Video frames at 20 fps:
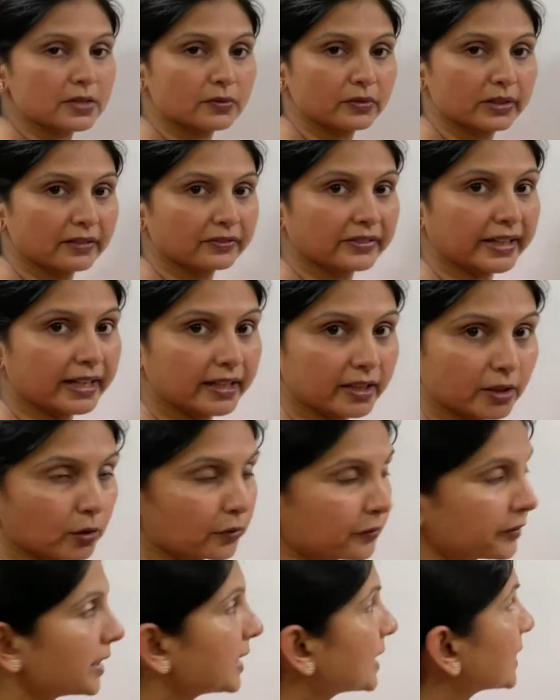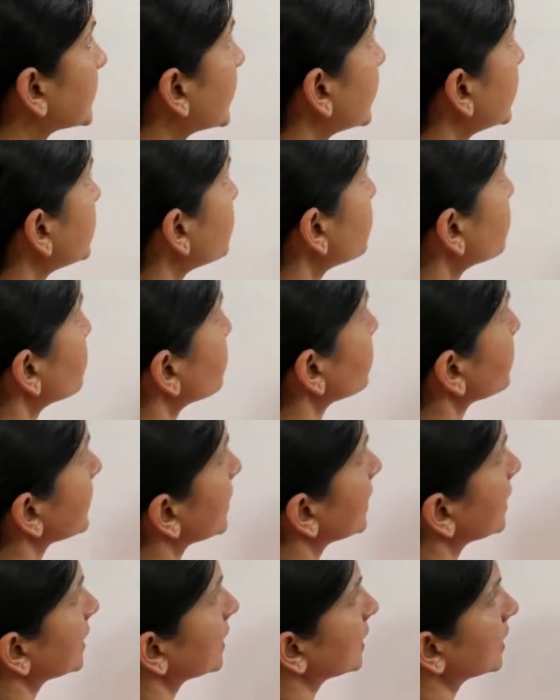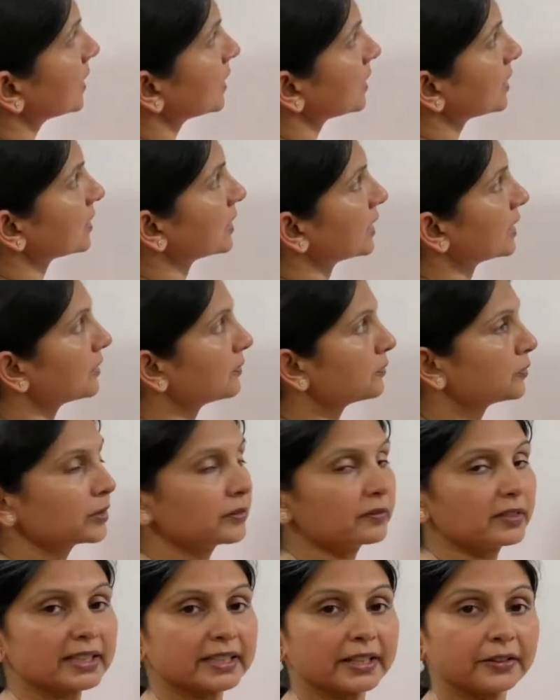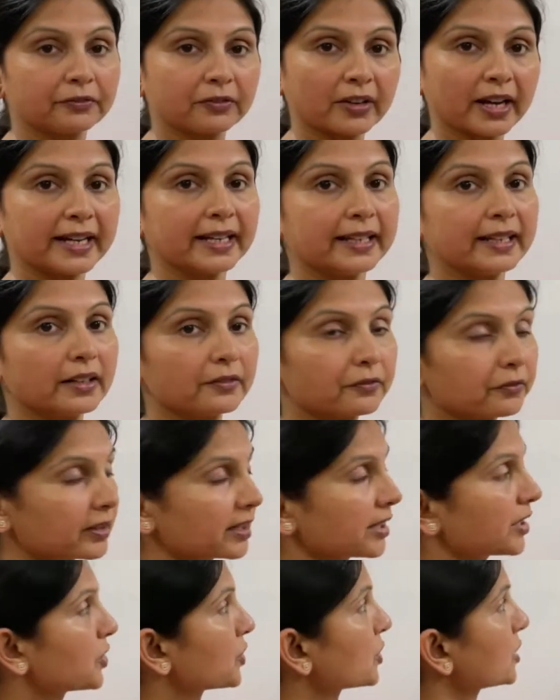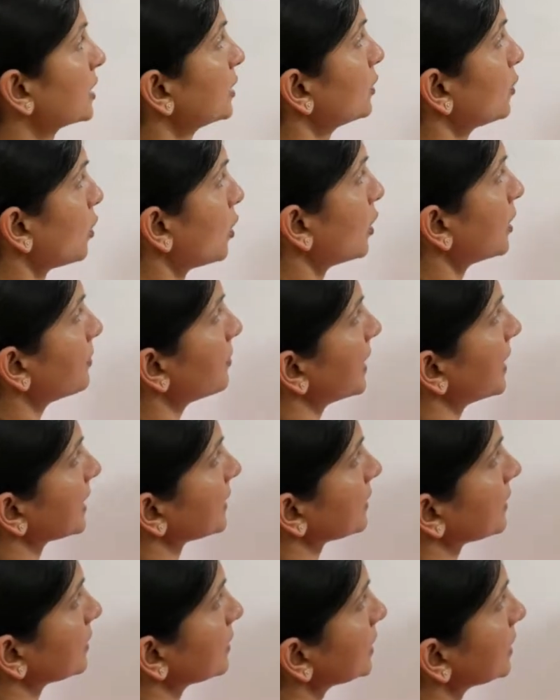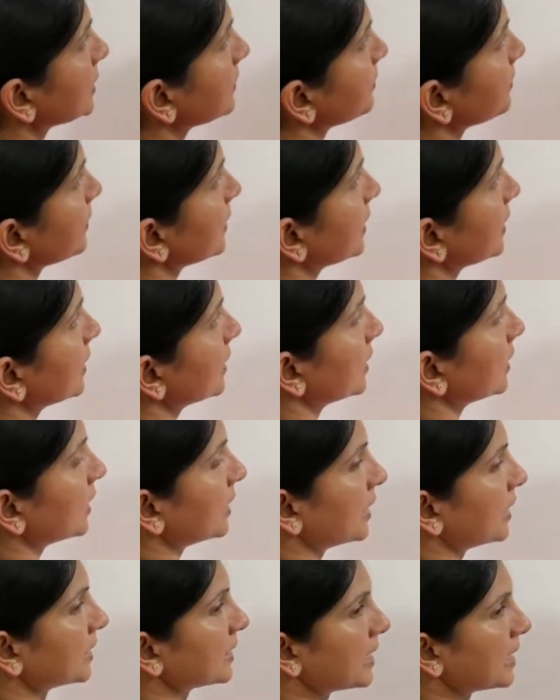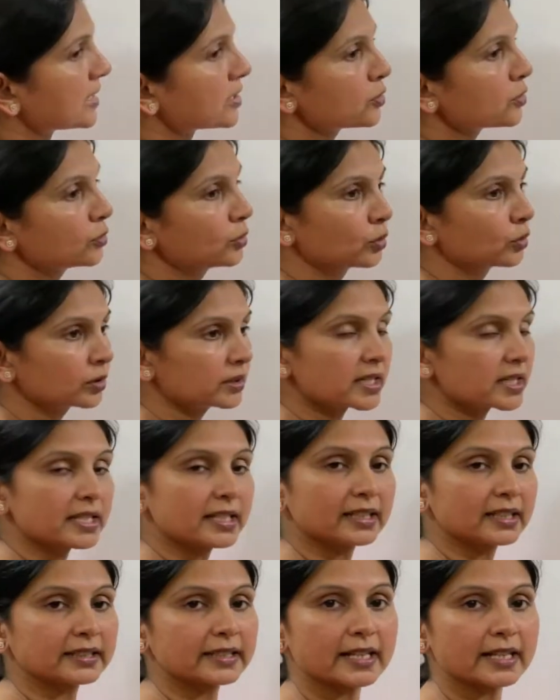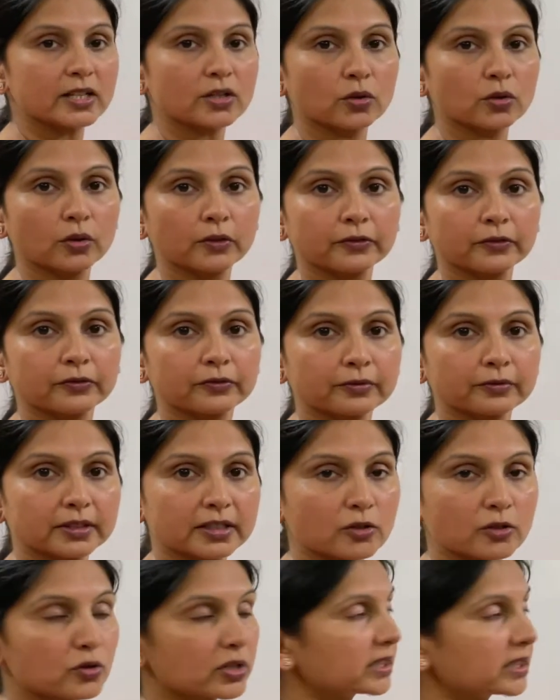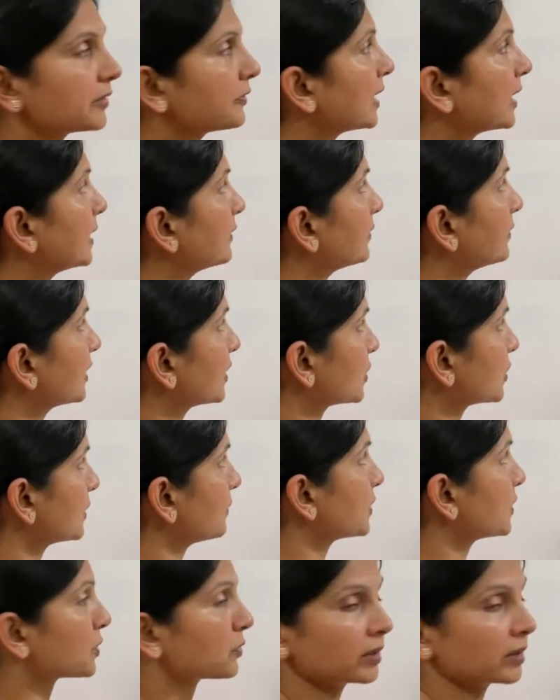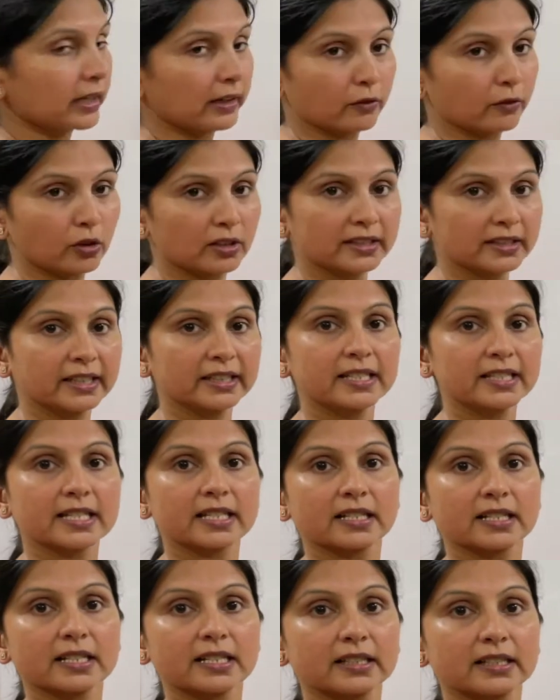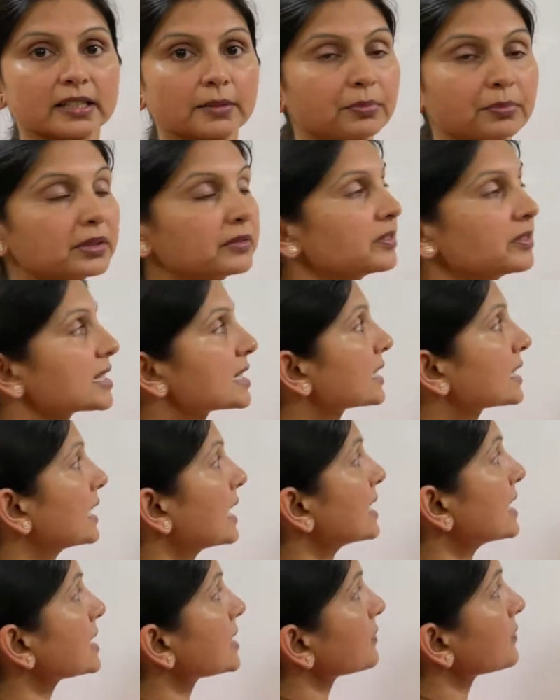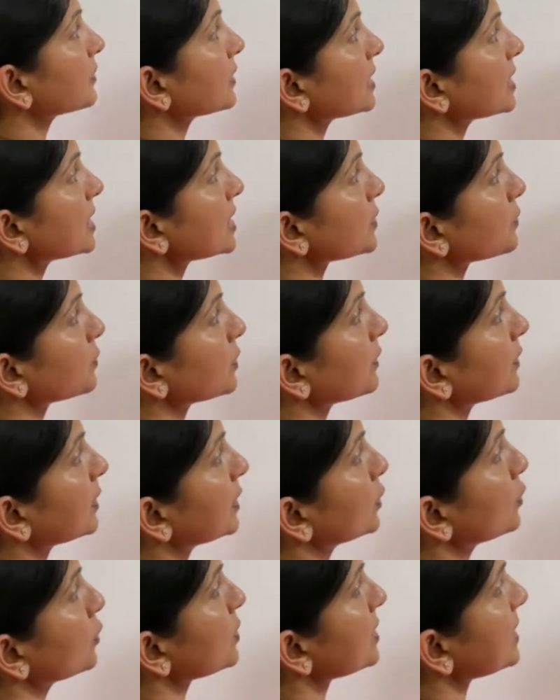we have taken of int type. Then we will define a function or method, and as you know the syntax of user defined function which we have already discussed in the previous class. First we will use